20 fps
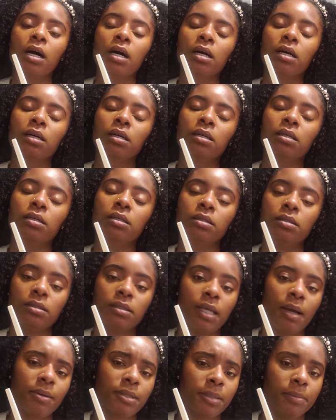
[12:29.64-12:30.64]

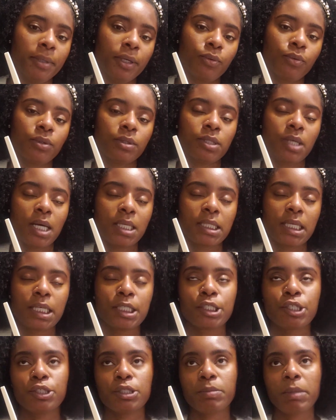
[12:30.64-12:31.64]
That was a big one, so I'll say
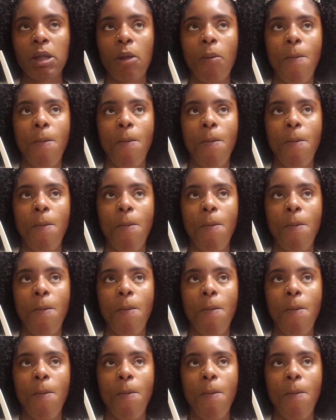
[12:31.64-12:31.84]
excuse me.